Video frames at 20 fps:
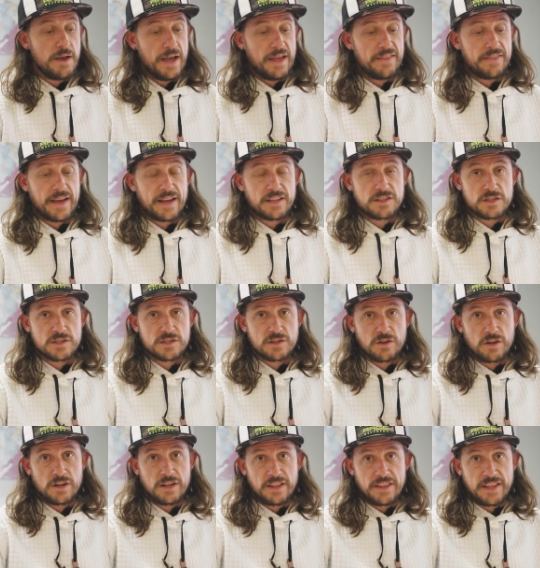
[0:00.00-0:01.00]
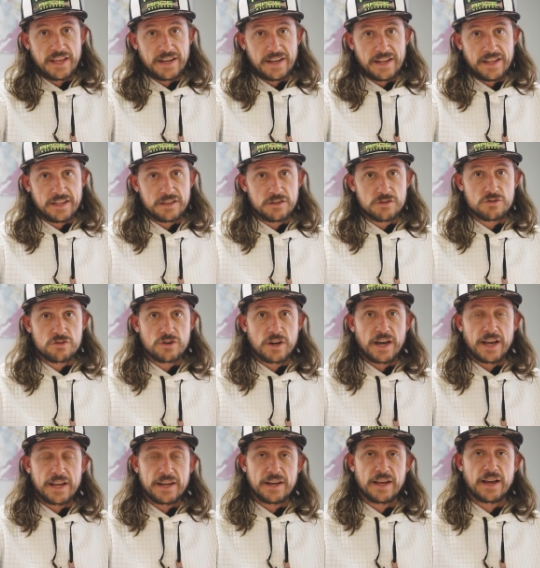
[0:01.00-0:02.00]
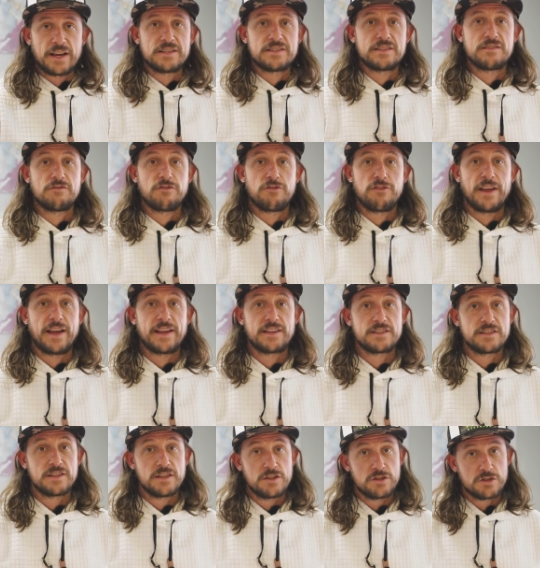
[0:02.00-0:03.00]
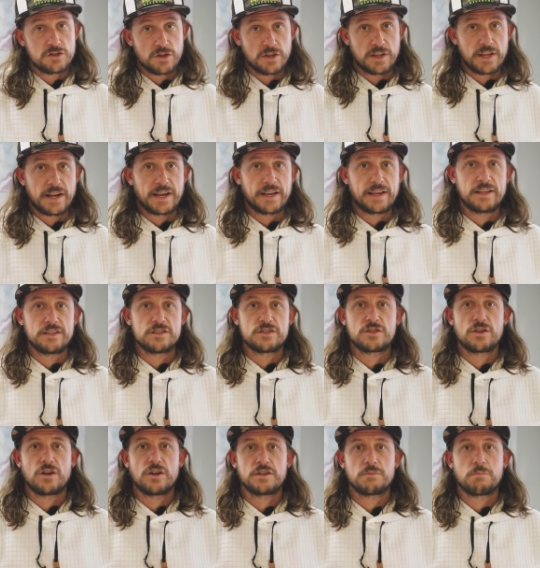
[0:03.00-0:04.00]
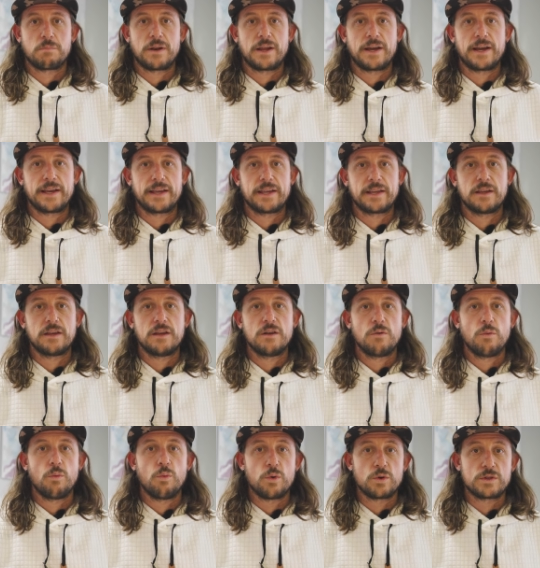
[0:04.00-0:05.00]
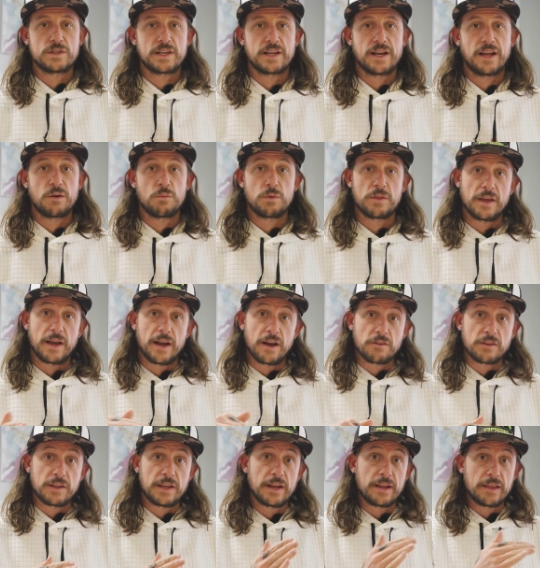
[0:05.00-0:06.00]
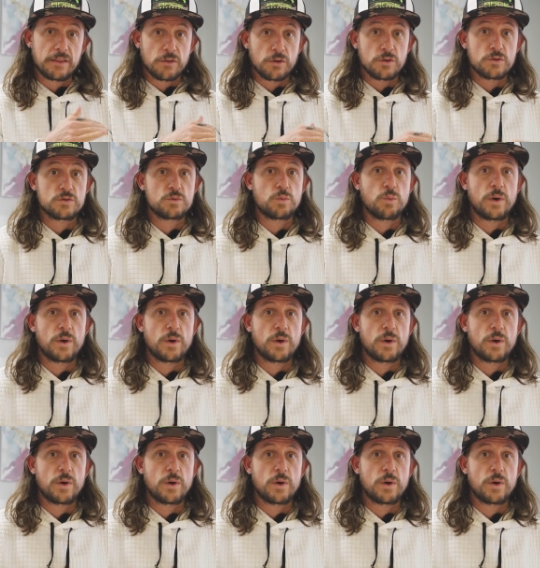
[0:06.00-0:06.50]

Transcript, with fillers: And that's gonna then let it dry nice and flat so that I can start applying watercolor without getting those